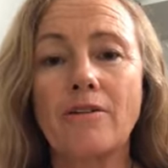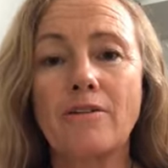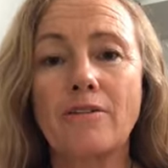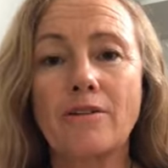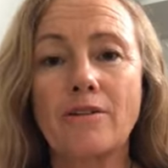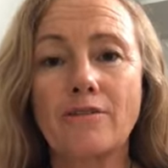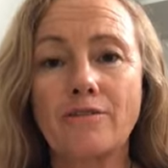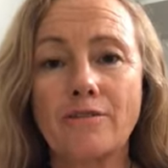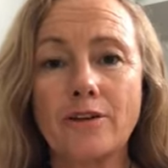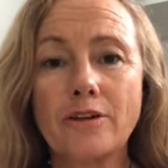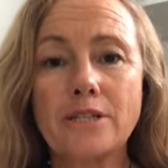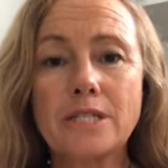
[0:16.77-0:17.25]

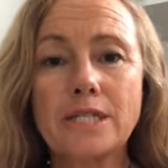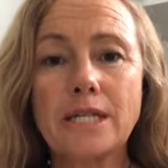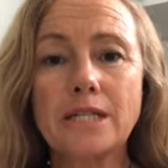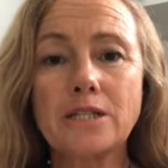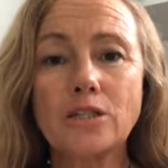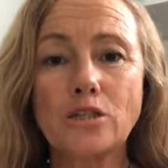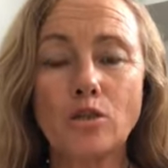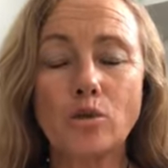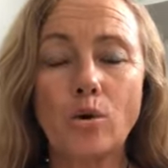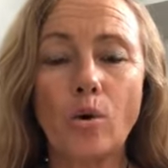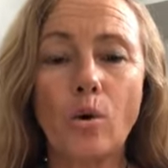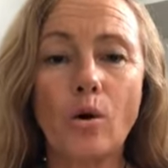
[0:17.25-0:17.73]
first
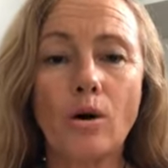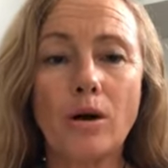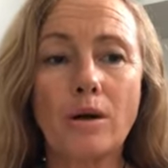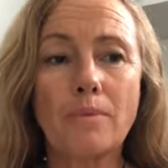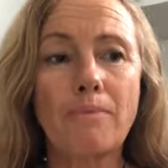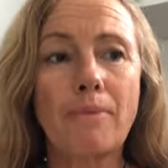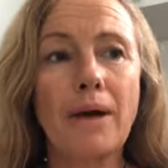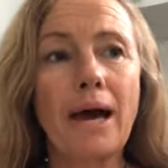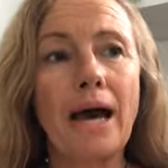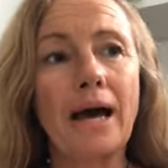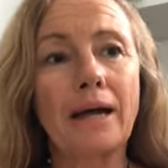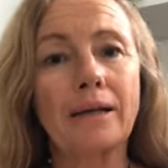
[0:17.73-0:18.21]
let's talk
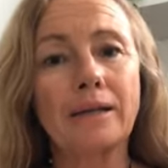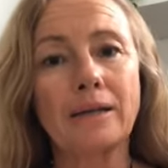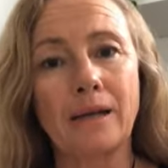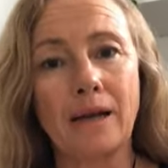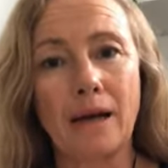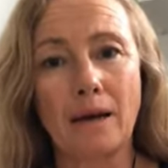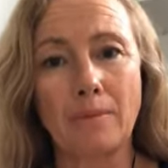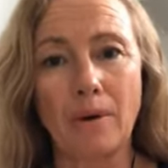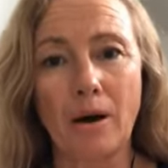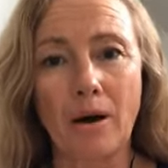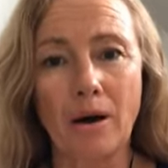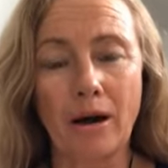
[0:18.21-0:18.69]
about
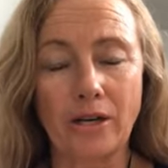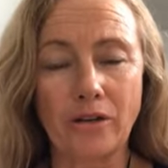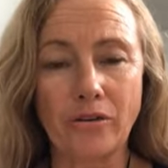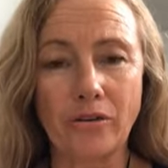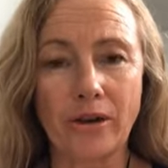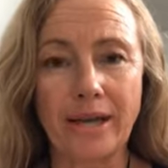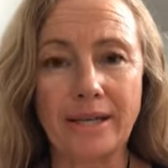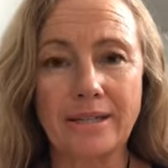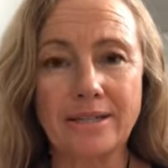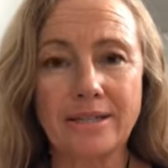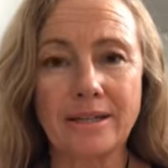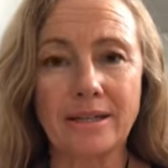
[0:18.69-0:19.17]

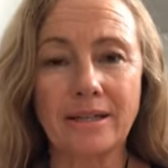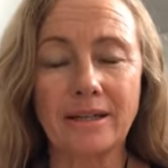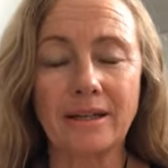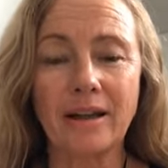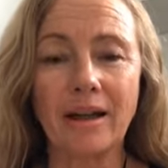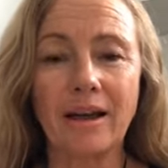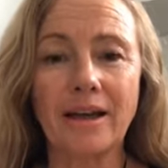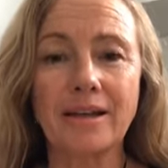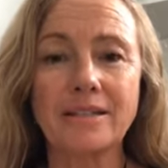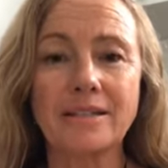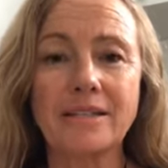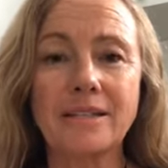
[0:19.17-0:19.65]
carbohydrates, and I'd
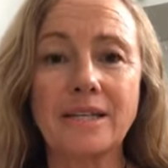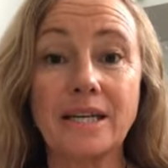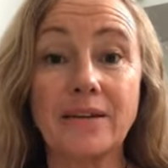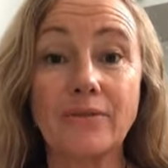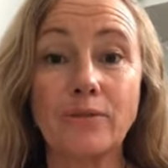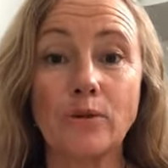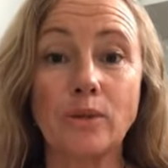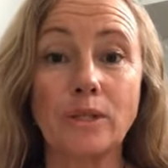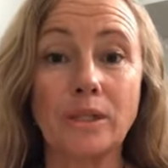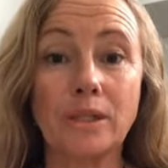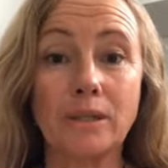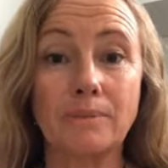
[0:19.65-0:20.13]
like to give
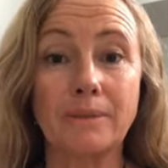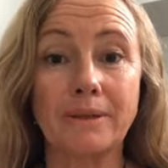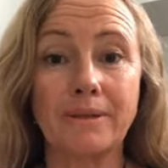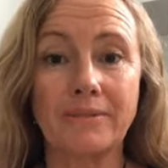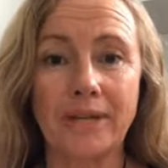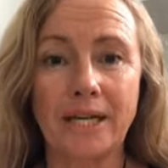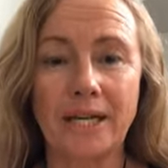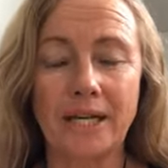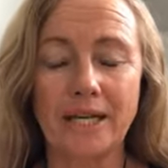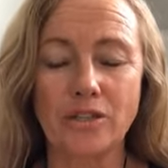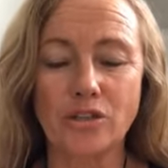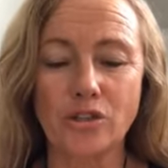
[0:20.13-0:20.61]
you a little bit of
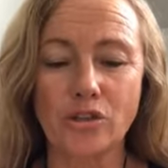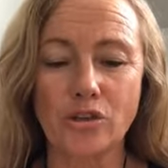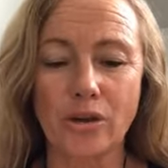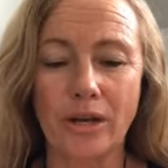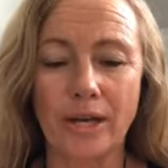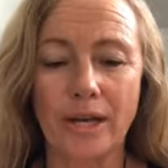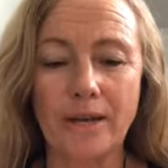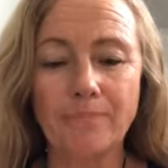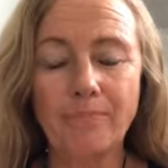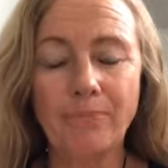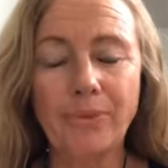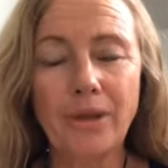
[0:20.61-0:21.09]
a
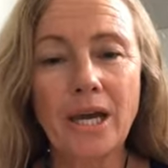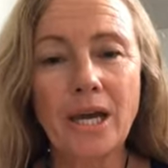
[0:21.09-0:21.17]
history.